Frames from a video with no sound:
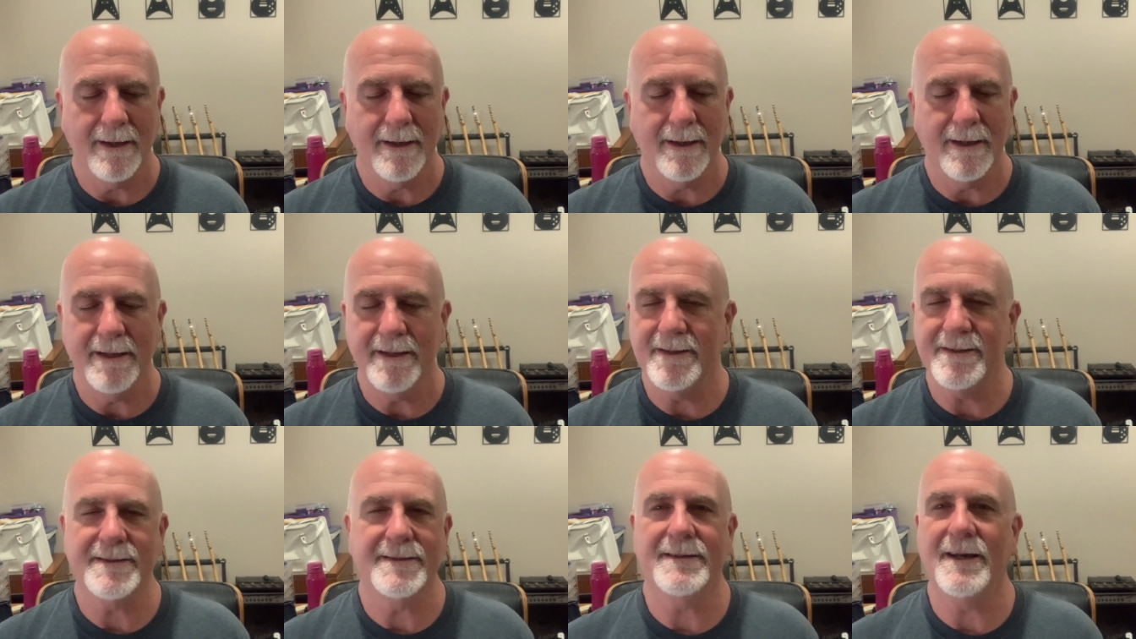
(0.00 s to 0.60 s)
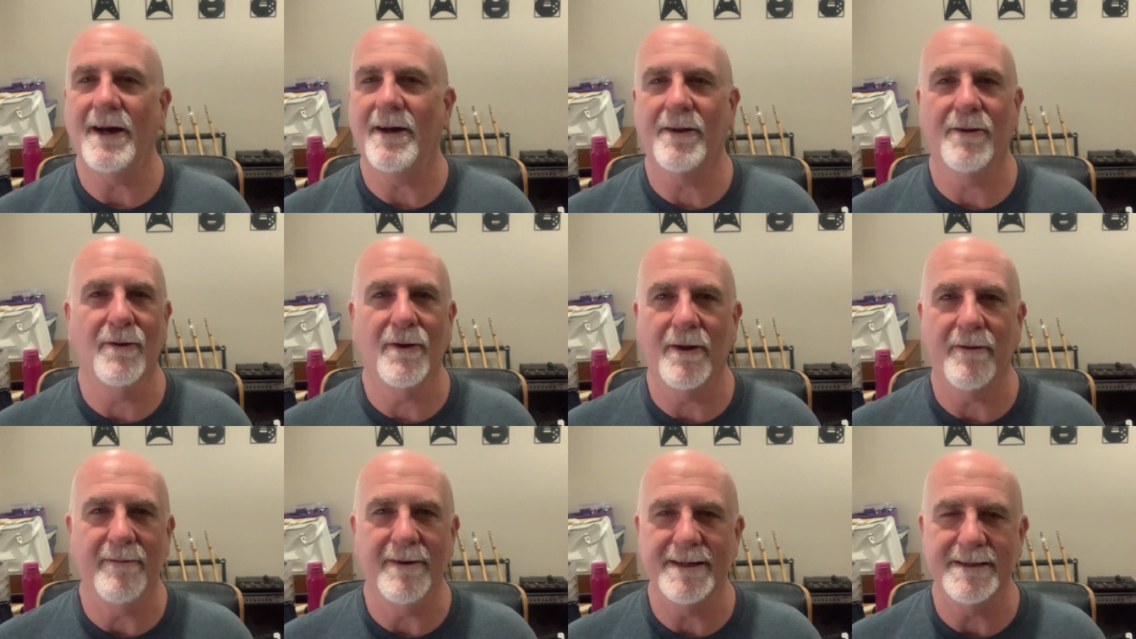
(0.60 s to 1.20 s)
He said, Lord
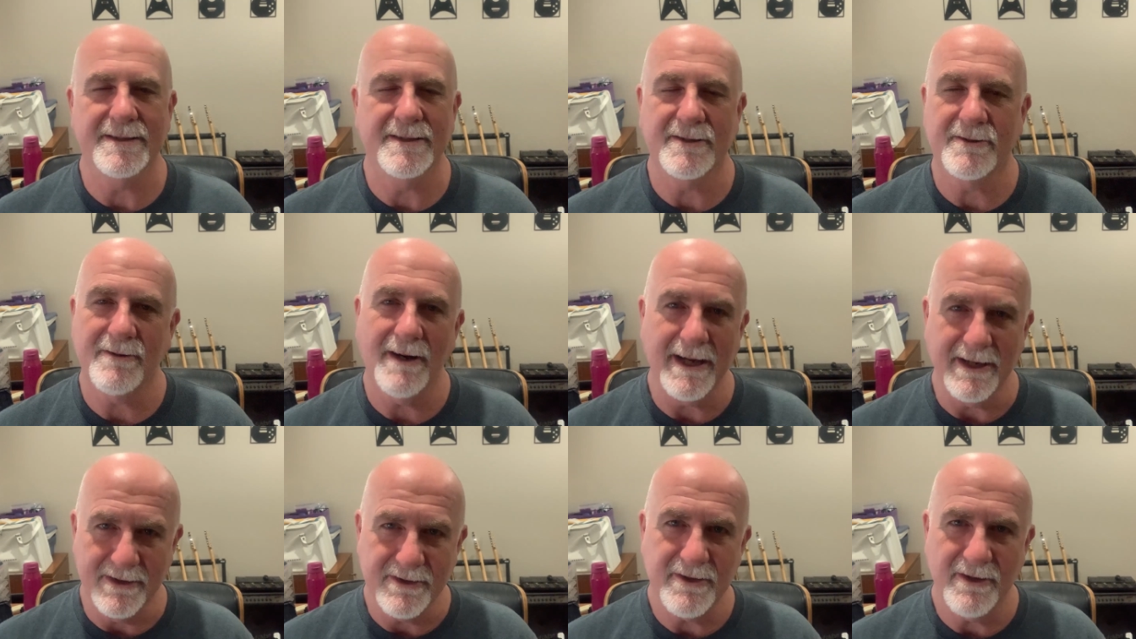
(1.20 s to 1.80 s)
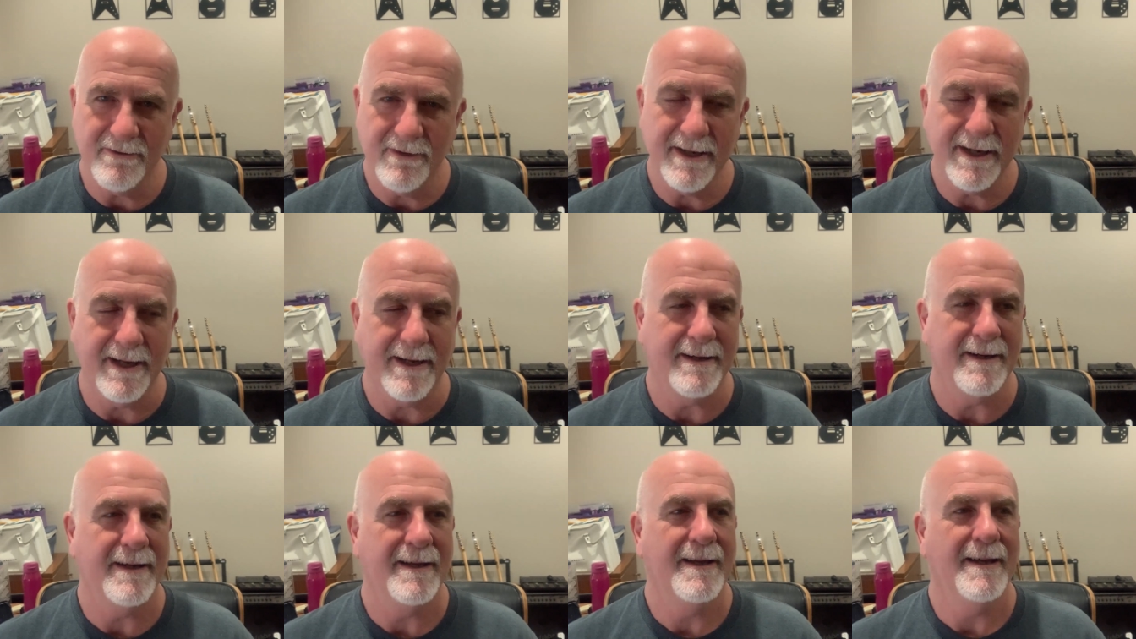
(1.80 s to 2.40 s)
of the Rings is great, you should read it.